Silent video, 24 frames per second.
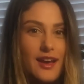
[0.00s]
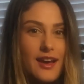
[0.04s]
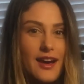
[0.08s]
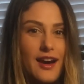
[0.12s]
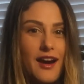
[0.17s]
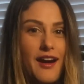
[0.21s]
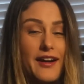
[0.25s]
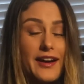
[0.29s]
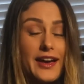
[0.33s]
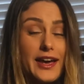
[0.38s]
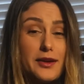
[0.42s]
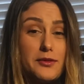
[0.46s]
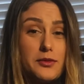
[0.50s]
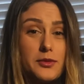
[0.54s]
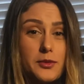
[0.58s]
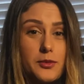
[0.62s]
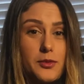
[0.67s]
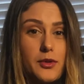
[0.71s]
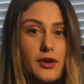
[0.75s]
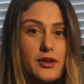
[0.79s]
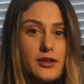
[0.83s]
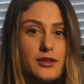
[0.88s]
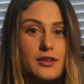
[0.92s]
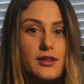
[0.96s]
Hi
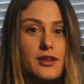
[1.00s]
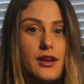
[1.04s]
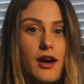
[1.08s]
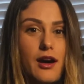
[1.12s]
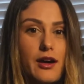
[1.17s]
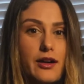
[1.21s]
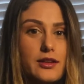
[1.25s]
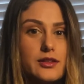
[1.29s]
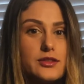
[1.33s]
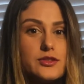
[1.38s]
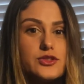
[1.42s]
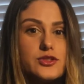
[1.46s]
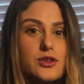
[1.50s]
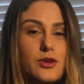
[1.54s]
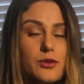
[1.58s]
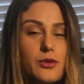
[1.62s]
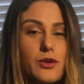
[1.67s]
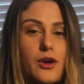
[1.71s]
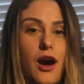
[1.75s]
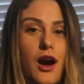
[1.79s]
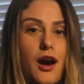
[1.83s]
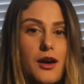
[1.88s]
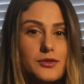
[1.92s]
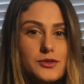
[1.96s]
everyone, I'll show
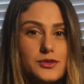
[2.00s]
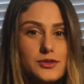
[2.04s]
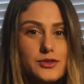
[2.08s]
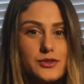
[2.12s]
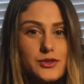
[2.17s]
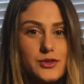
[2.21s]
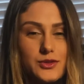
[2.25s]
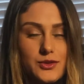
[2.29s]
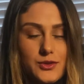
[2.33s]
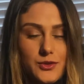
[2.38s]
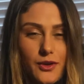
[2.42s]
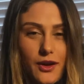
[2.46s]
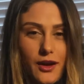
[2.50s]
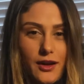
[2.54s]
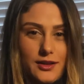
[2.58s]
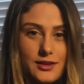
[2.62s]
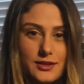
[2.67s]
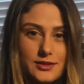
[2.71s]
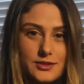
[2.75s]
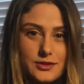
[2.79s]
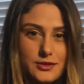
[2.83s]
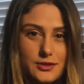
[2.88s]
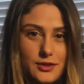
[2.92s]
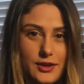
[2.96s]
you how to tune the
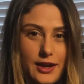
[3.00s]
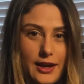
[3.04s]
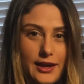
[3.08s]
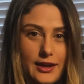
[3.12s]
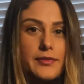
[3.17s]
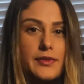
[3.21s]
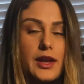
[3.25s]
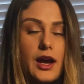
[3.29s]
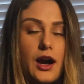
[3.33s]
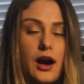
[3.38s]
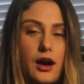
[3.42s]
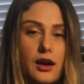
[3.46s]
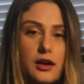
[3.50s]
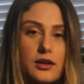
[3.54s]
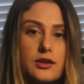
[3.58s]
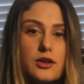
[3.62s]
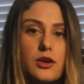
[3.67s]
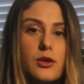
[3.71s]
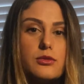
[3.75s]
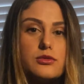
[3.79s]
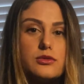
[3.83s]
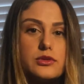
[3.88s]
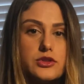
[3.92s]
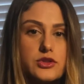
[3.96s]
violin today. I
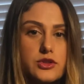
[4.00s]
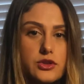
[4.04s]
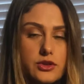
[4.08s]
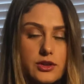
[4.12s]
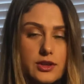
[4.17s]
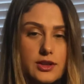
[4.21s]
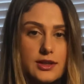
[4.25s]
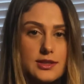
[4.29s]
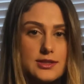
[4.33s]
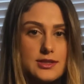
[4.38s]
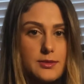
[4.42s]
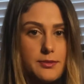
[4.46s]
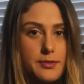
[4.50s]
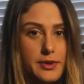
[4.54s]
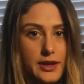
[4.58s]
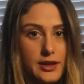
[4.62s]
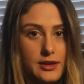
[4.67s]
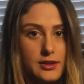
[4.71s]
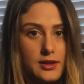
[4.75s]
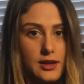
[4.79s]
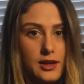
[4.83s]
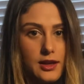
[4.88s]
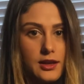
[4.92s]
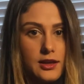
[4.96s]
know the tuning is a big
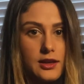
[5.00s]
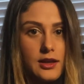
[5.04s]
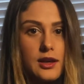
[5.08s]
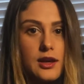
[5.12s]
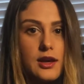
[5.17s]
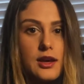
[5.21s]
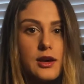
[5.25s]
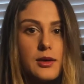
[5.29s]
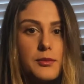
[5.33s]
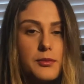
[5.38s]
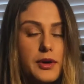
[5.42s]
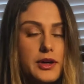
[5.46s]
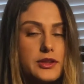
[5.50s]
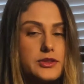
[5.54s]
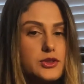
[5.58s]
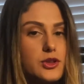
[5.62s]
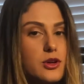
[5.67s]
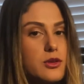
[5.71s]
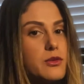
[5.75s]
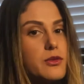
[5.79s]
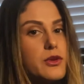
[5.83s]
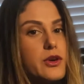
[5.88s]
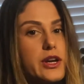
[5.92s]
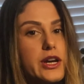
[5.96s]
thing, but
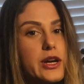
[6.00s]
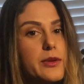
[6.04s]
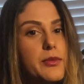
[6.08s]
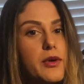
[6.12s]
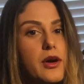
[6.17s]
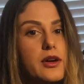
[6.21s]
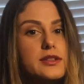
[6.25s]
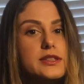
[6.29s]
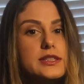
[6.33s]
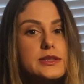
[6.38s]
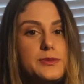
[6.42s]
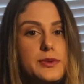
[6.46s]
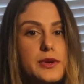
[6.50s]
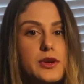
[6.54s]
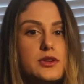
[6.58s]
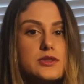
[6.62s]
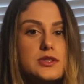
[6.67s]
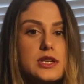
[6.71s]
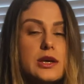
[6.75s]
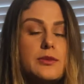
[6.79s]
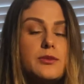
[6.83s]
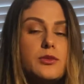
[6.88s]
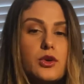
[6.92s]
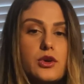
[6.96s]
don't worry about it because
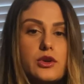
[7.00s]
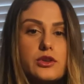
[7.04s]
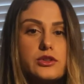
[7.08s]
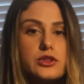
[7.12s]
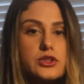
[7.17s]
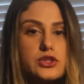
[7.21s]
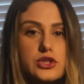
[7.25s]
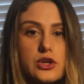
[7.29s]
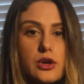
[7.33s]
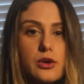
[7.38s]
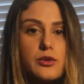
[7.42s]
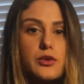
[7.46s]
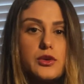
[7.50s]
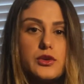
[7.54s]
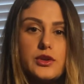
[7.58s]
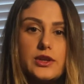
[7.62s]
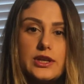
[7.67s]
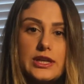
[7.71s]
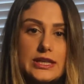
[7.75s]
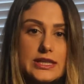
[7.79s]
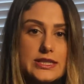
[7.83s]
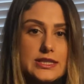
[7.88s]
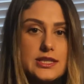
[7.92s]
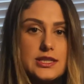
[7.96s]
I'm going to show you the
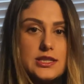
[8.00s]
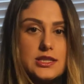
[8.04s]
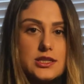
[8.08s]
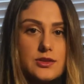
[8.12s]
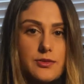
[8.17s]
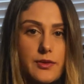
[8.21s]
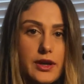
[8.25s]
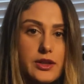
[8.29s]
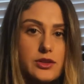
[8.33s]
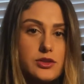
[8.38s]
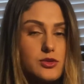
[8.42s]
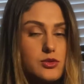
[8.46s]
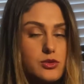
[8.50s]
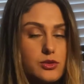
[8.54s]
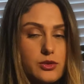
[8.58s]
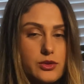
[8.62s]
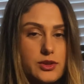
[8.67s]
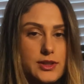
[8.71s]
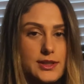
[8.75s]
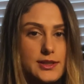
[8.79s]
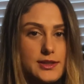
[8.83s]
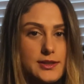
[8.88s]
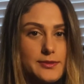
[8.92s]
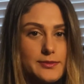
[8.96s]
easiest way to do
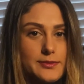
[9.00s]
it.